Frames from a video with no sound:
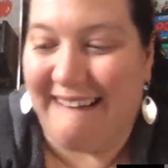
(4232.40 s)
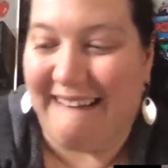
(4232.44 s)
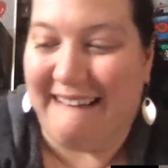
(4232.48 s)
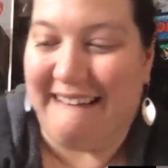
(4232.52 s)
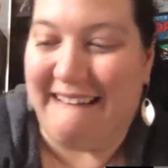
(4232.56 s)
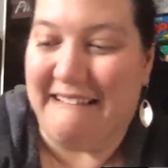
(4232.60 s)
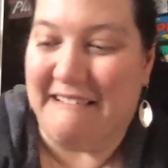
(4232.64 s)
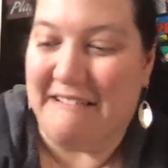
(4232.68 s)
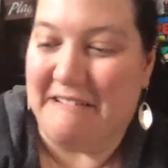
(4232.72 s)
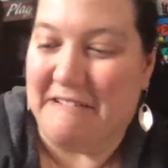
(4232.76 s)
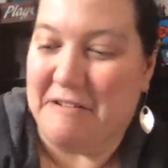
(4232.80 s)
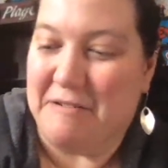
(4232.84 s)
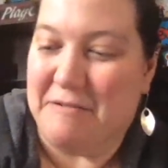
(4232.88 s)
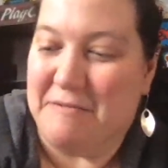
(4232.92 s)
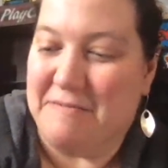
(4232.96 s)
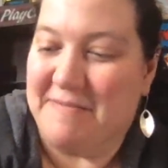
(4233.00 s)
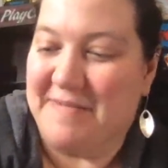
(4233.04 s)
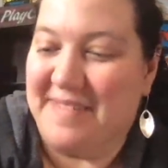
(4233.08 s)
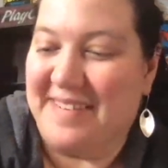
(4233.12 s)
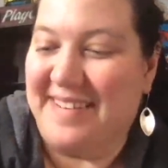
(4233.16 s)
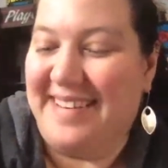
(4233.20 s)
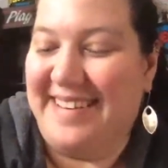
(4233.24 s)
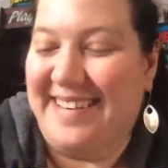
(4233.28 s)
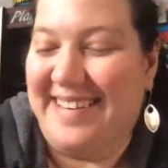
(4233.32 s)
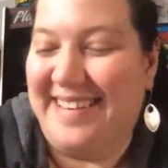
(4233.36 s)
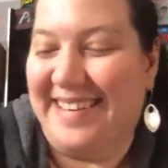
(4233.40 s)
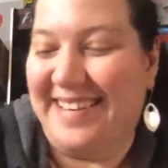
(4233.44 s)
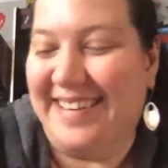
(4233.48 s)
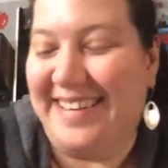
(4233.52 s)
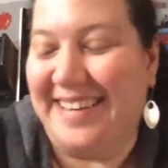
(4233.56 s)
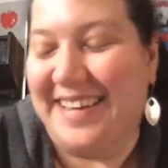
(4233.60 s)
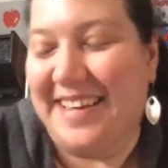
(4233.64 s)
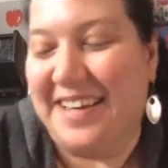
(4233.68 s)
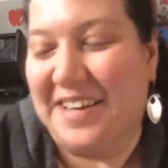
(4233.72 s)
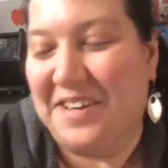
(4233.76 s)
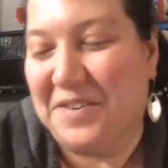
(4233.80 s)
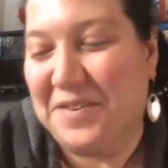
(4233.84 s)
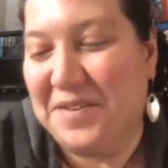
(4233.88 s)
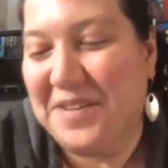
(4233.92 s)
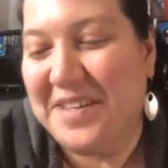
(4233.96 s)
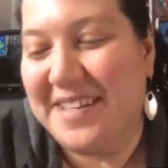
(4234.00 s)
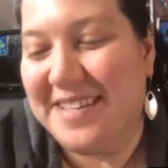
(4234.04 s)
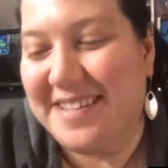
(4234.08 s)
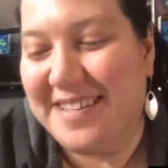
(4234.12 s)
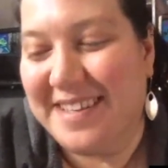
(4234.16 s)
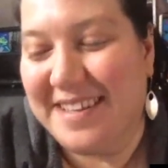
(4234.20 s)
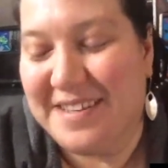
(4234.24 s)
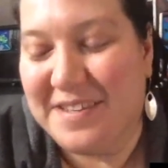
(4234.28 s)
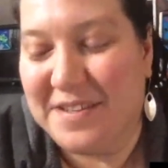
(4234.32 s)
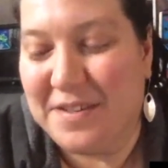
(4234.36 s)
God, only a
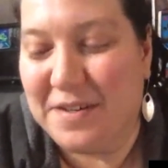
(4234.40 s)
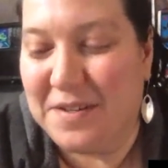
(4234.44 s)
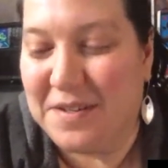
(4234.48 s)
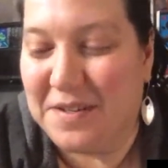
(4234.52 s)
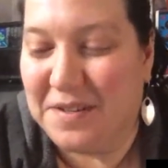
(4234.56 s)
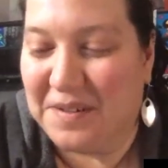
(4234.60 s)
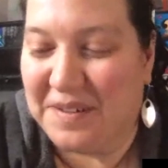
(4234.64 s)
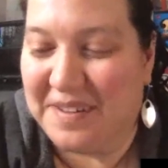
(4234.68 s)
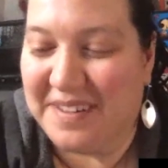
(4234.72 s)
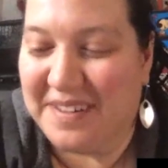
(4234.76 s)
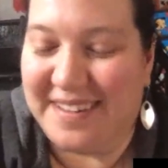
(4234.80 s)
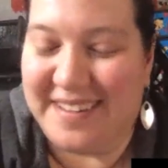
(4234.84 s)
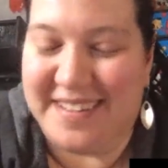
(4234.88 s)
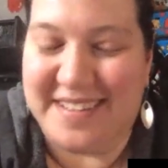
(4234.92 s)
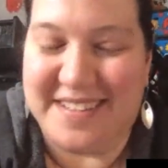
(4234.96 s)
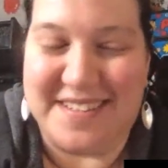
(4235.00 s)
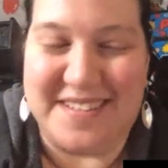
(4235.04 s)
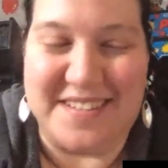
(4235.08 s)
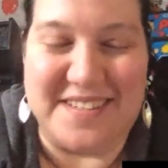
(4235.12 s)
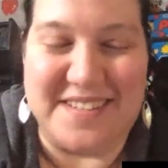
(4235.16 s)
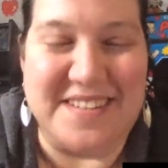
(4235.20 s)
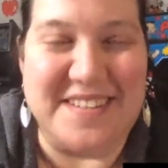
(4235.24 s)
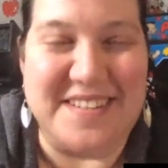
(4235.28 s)
sentence or two, huh? Because